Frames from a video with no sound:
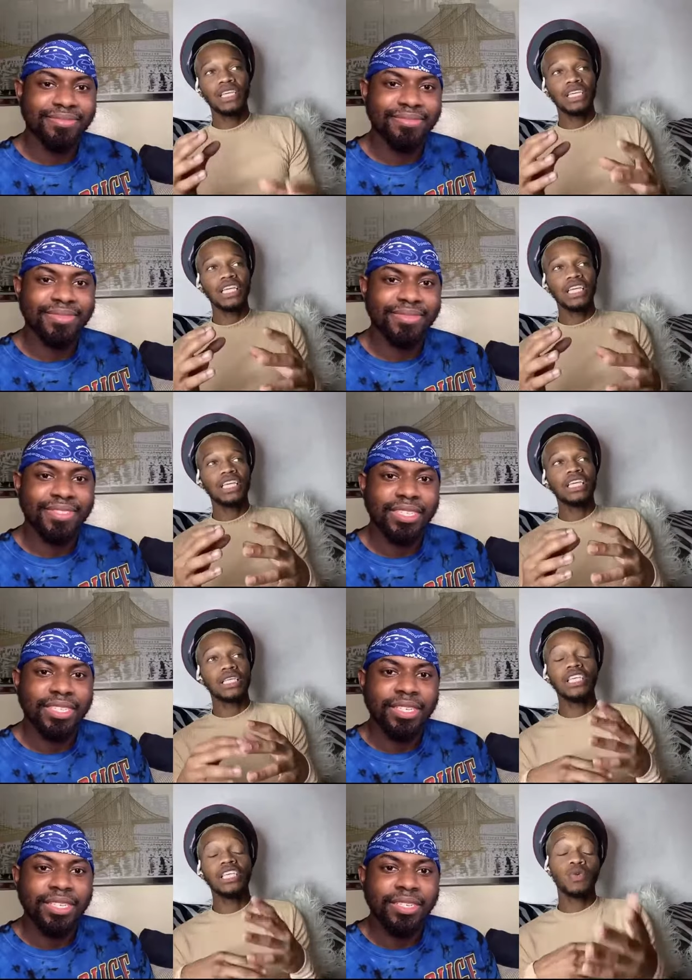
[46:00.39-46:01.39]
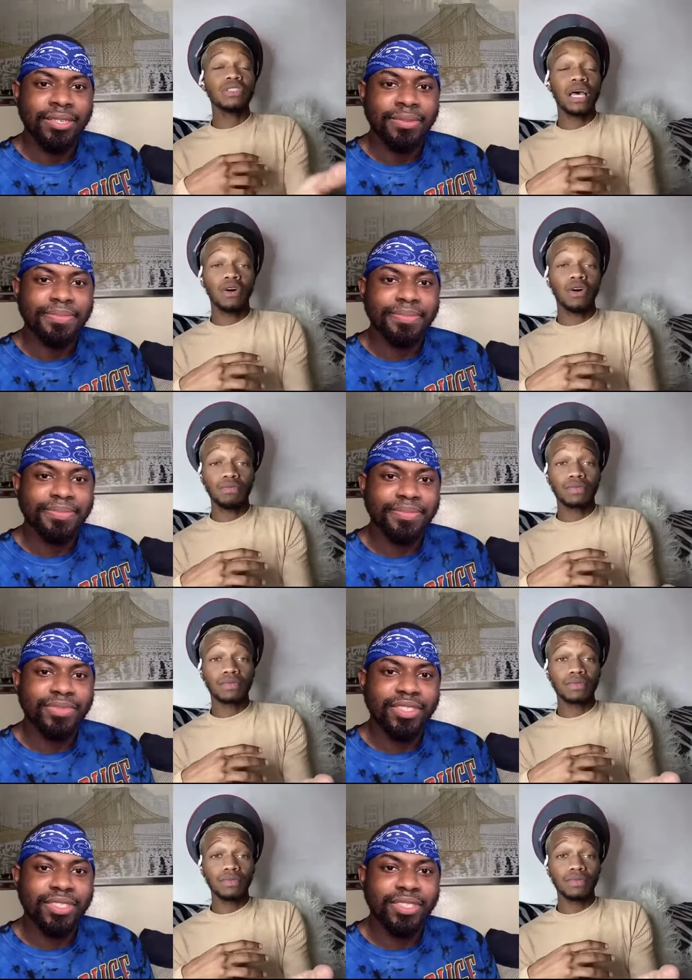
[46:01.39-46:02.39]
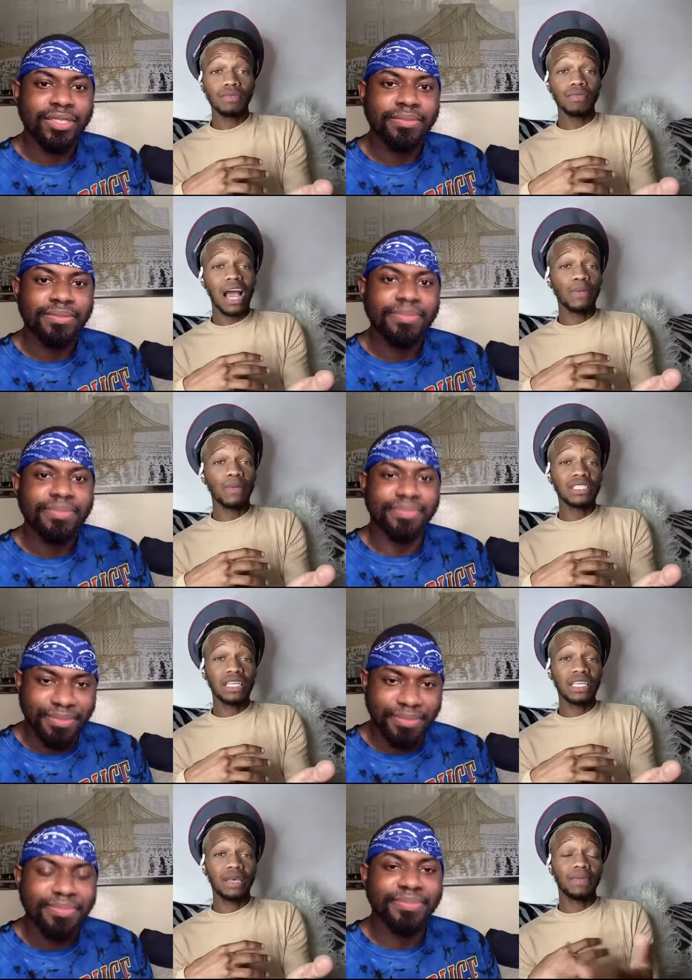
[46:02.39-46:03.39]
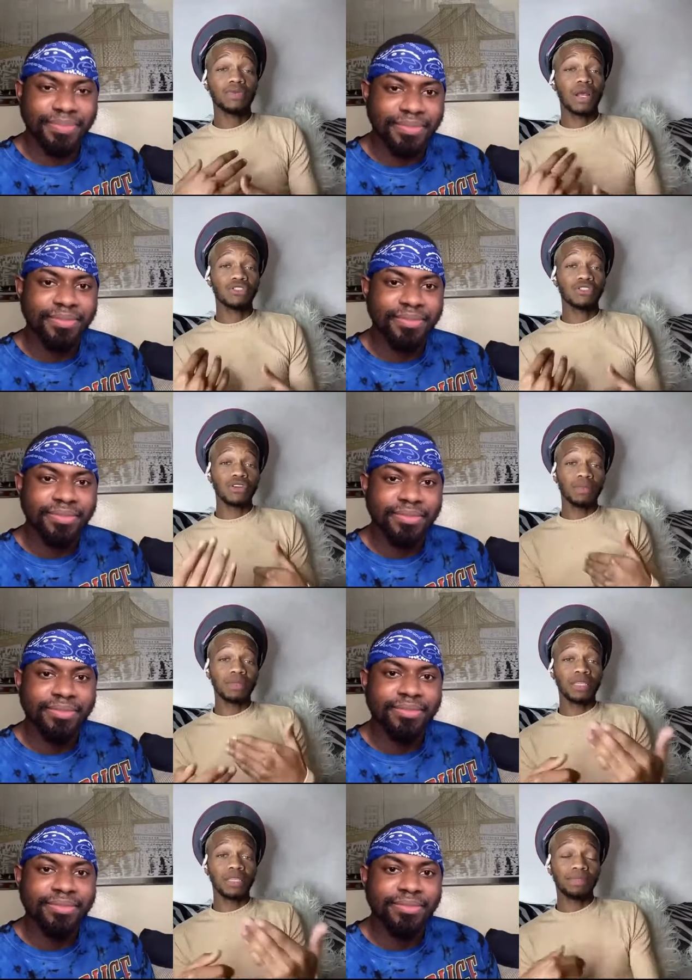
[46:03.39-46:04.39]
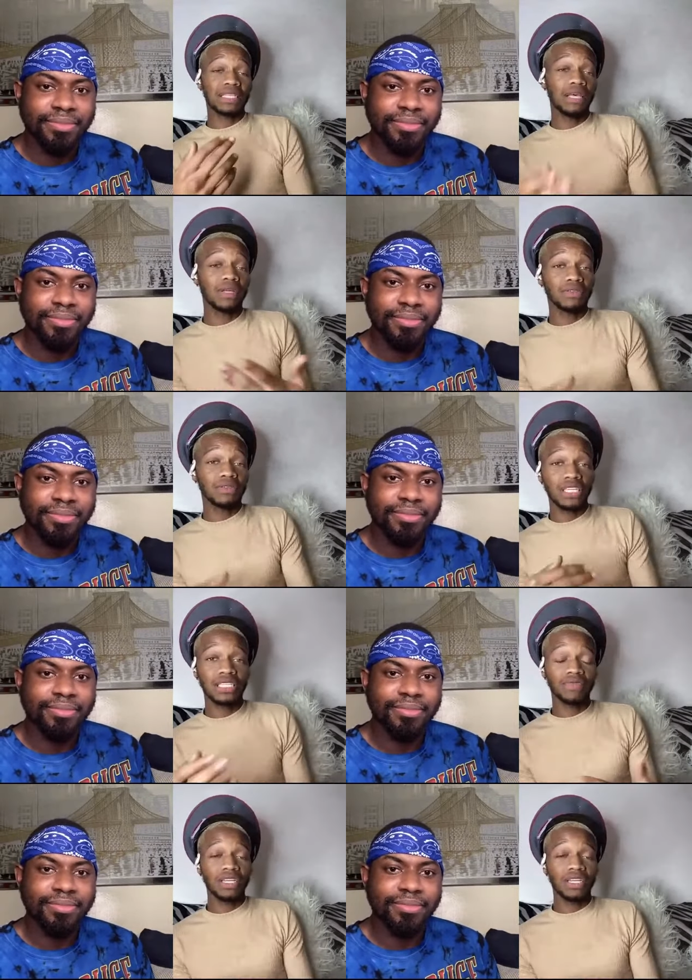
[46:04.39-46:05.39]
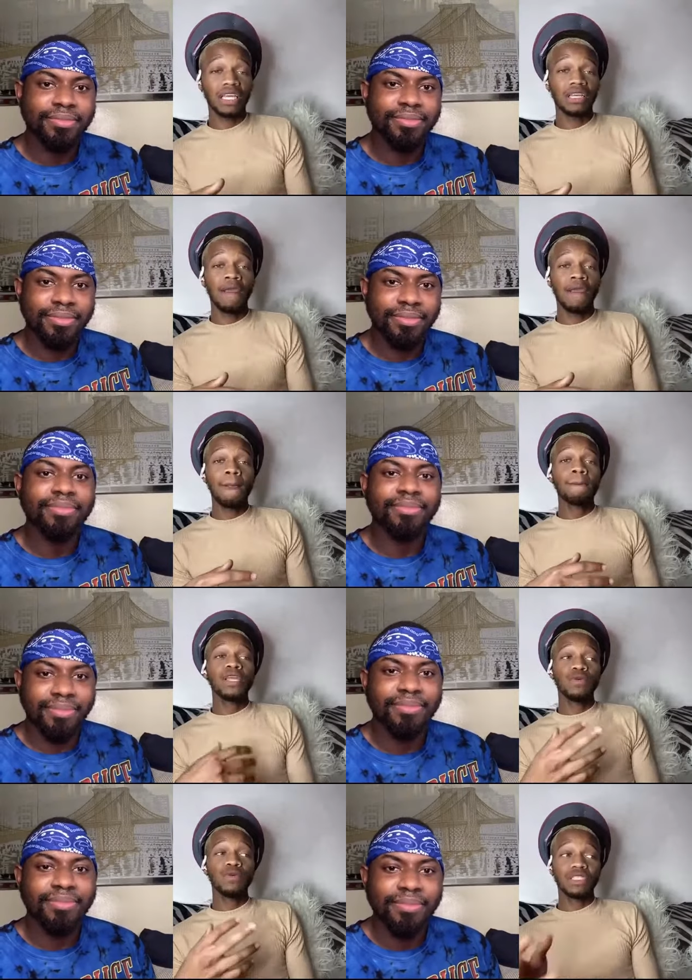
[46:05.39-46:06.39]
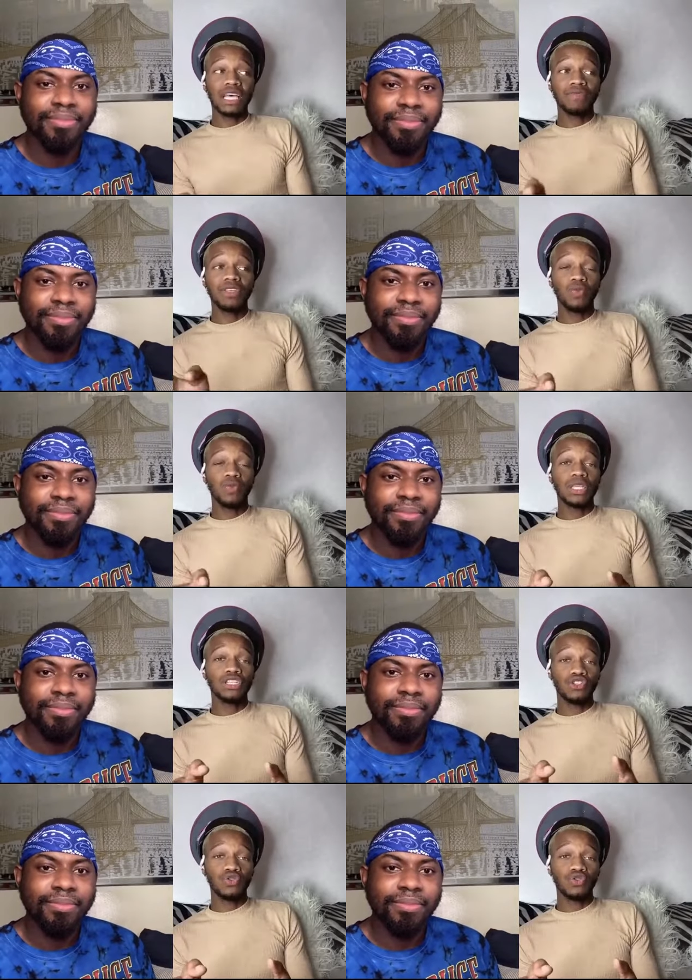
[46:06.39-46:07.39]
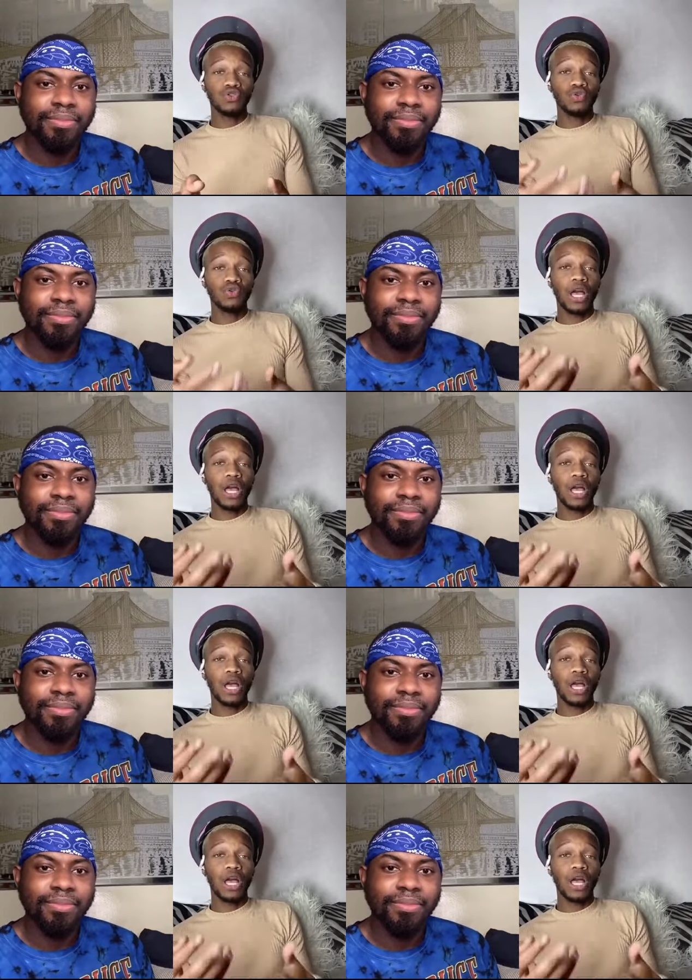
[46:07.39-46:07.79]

Speaker 1: he, he, he he's willing to help. I would say that because when I was talking about about the LLC and stuff like that, he was definitely willing to